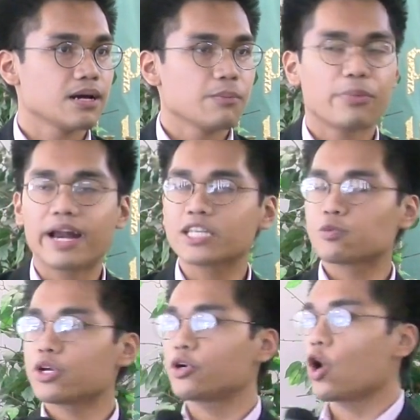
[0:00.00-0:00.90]
But as
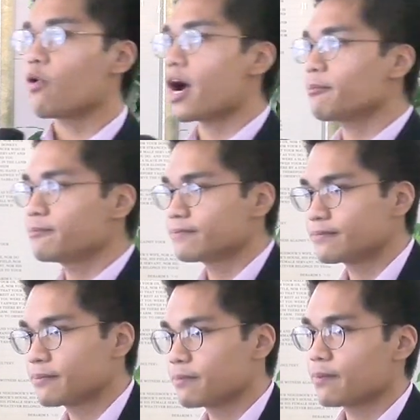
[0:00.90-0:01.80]
we grow up,
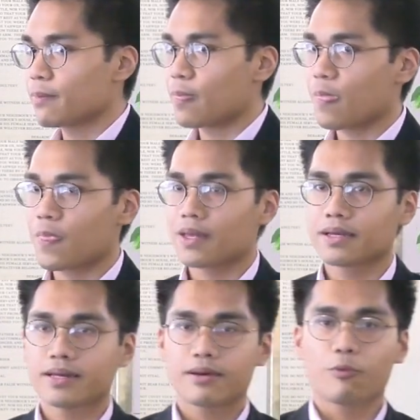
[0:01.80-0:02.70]

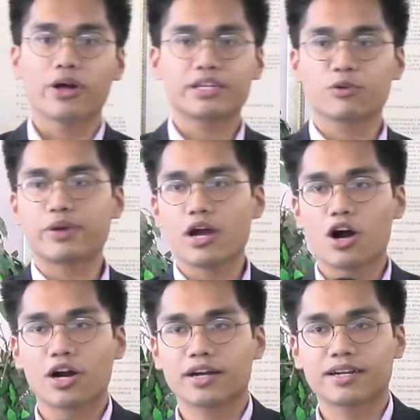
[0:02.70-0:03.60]
whether we
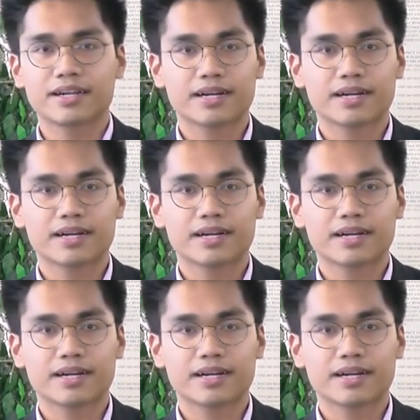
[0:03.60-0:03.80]
are